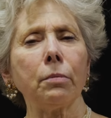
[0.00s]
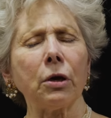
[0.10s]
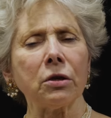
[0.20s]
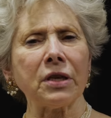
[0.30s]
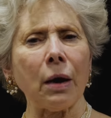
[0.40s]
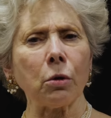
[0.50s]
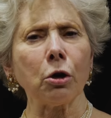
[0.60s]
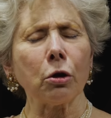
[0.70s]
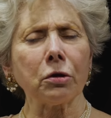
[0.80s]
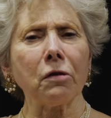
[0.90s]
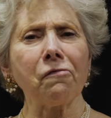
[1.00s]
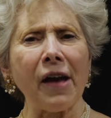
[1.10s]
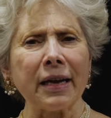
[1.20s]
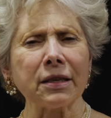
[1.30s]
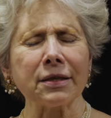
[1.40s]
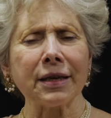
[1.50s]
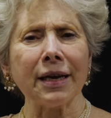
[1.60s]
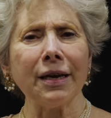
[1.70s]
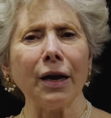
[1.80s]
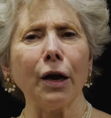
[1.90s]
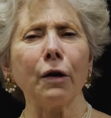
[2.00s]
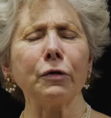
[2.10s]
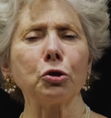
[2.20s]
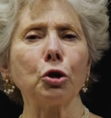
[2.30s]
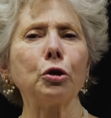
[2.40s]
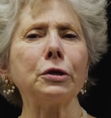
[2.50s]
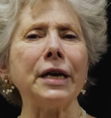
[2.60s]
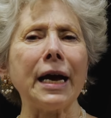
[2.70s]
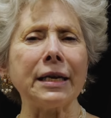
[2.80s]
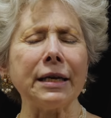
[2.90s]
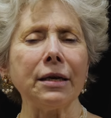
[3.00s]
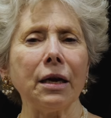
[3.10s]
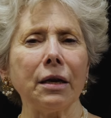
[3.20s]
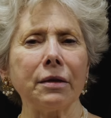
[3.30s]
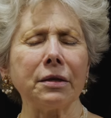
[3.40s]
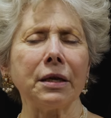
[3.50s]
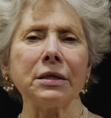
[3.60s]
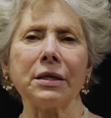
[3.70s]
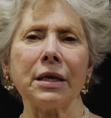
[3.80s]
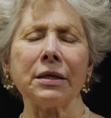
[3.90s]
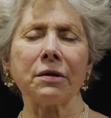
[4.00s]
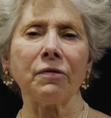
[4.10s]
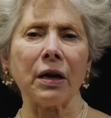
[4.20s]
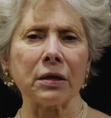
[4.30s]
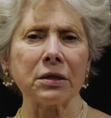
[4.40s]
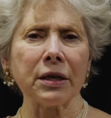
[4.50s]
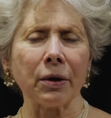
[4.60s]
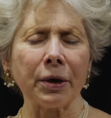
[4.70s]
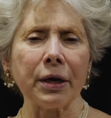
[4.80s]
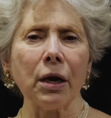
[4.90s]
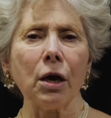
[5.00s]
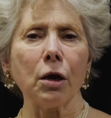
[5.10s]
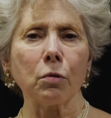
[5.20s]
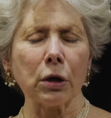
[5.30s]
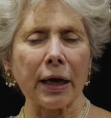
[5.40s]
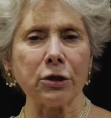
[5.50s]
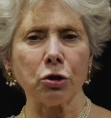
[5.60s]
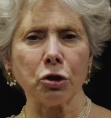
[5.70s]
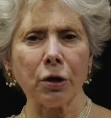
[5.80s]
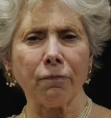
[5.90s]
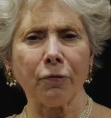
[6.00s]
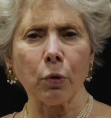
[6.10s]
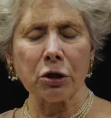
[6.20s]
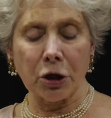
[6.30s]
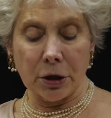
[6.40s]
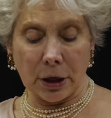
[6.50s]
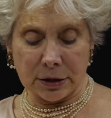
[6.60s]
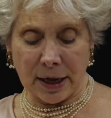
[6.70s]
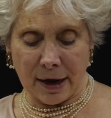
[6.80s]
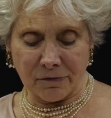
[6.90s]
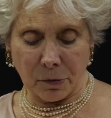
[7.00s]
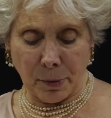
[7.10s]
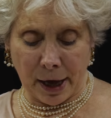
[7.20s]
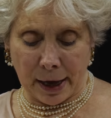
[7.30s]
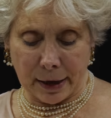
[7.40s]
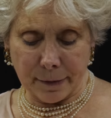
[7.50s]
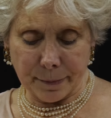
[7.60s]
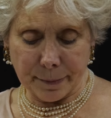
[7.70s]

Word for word: because that would hurt the fantasy of the sugar daddy that this is a voluntary relationship for which he doesn't have to pay.